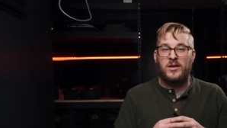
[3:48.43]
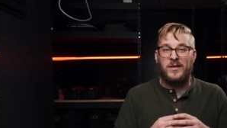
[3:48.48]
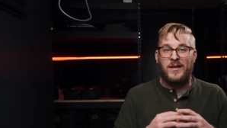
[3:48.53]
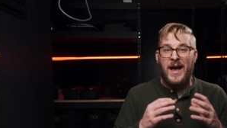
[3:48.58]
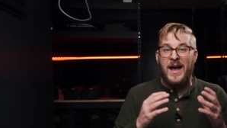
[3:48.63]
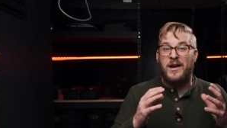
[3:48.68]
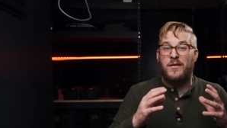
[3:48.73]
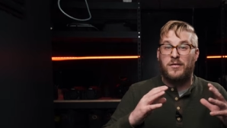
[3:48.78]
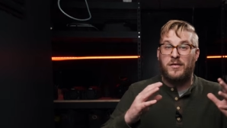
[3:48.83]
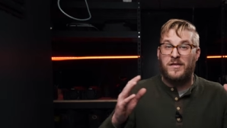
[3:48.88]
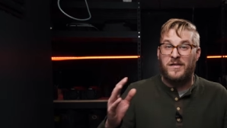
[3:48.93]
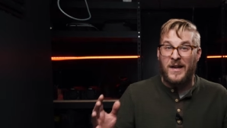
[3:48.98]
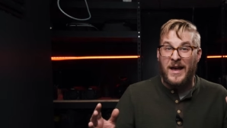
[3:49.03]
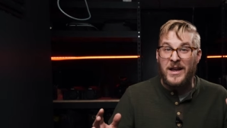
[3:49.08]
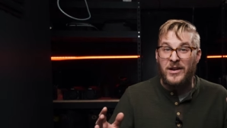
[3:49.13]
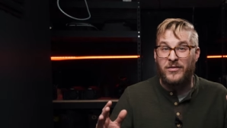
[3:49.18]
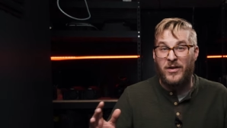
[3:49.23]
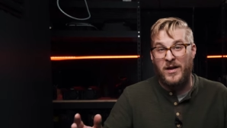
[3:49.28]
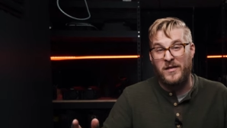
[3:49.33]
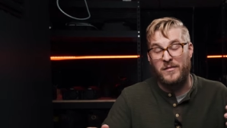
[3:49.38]
line of
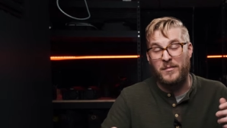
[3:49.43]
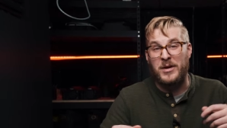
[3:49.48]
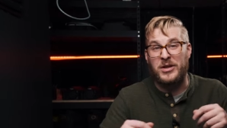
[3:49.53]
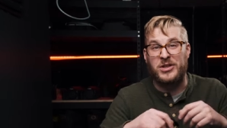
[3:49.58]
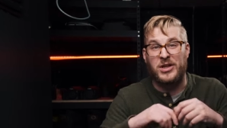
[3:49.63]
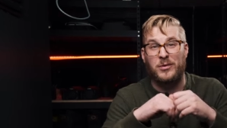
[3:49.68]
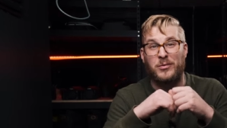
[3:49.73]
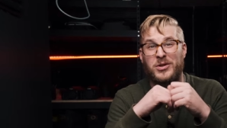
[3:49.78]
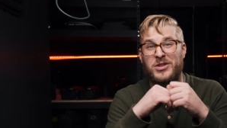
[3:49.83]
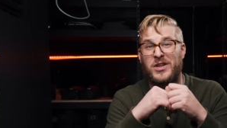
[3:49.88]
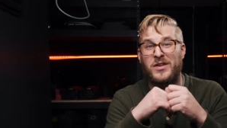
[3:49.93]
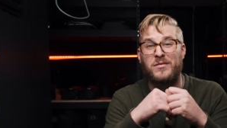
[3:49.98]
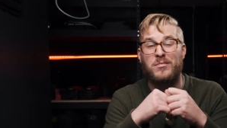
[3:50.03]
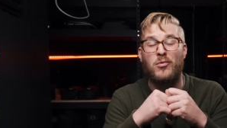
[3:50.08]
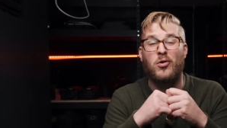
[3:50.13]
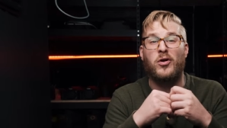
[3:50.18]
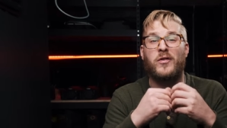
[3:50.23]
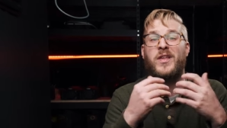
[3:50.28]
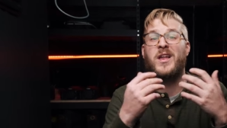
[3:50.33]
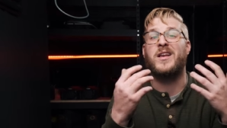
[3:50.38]
sight transmission, which is
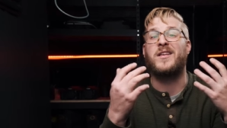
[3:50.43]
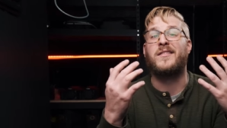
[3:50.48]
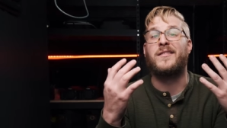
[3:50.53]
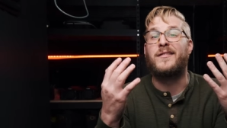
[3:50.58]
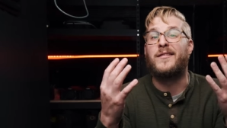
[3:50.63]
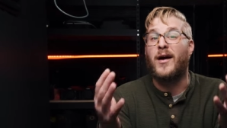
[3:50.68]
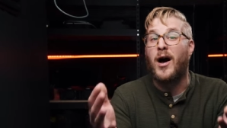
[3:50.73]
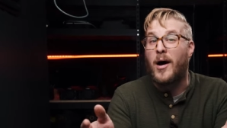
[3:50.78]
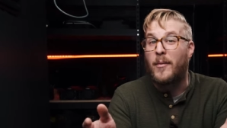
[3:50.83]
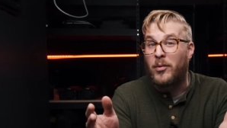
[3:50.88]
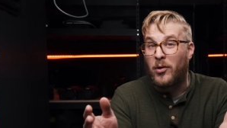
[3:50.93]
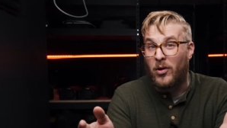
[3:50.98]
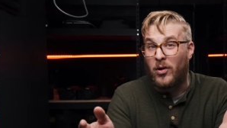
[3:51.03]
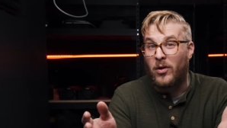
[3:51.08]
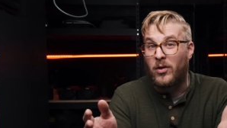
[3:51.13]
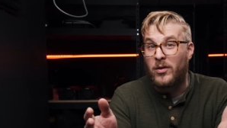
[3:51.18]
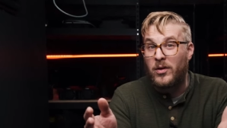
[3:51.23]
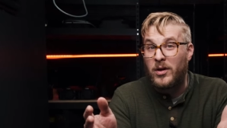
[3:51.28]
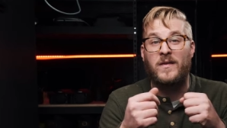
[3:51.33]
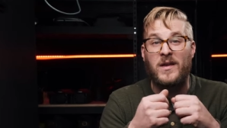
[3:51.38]
more than double